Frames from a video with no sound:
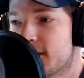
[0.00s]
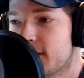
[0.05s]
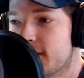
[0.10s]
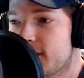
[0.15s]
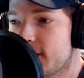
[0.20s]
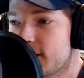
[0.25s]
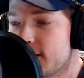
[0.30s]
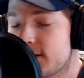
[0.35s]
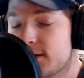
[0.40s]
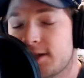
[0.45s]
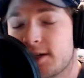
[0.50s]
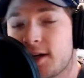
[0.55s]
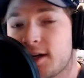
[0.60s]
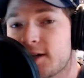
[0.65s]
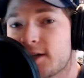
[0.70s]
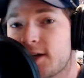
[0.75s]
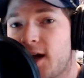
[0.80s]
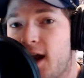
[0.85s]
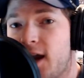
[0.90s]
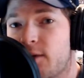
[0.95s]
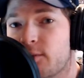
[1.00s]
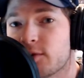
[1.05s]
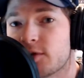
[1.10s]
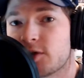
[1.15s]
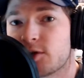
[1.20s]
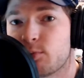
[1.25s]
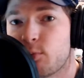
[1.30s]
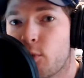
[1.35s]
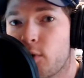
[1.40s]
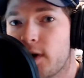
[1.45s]
exciting one.
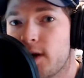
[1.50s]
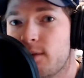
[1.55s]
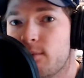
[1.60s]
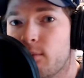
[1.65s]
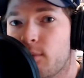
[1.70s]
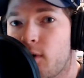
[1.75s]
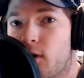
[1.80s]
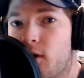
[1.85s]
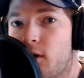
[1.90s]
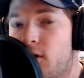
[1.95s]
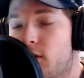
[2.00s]
Spring ball